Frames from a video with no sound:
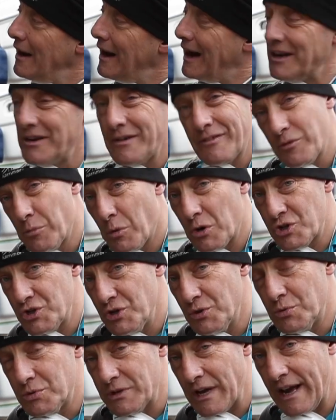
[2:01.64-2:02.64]
and you have to wash
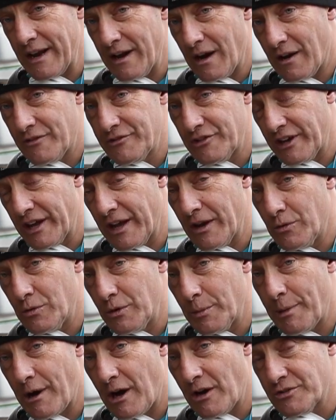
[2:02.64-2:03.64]
it all down after to get all
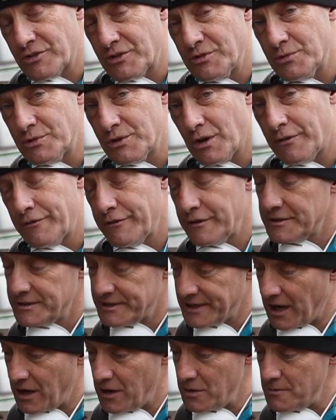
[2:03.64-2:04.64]
the particles off.
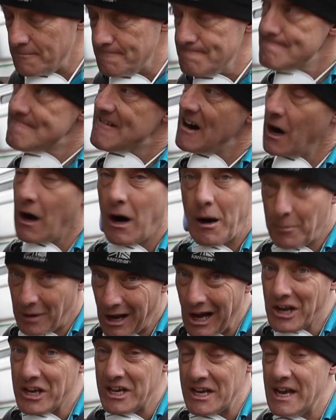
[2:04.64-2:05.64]
So I'm
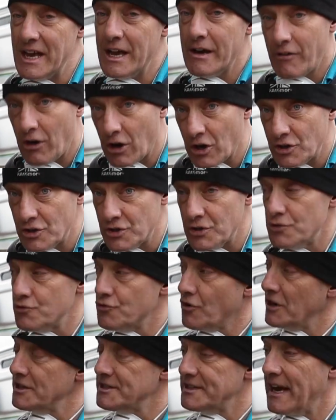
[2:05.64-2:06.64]
lucky here, I can do
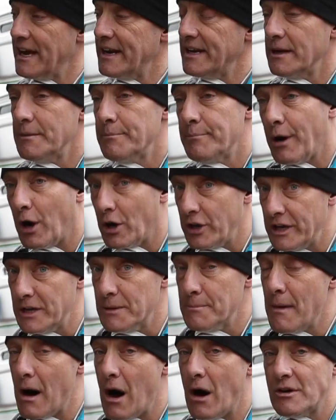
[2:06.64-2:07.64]
dry sanding, but I need a
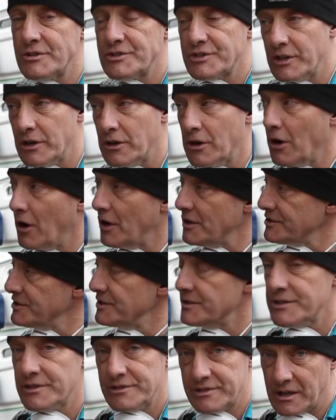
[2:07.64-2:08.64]
mask and
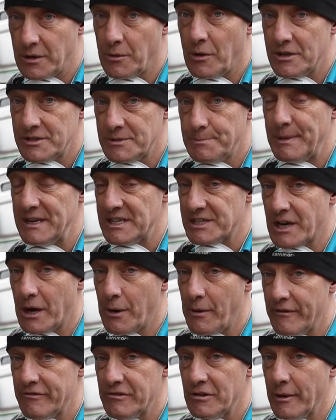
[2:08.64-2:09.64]
glasses because otherwise bits
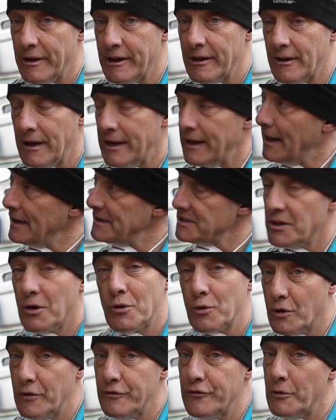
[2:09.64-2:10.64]
go everywhere, and that's
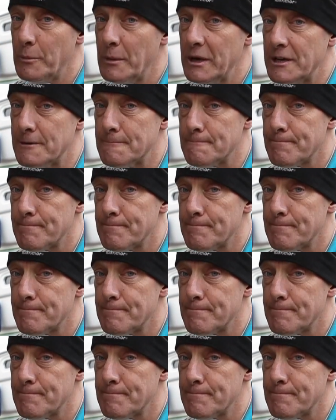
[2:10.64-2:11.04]
not good for me.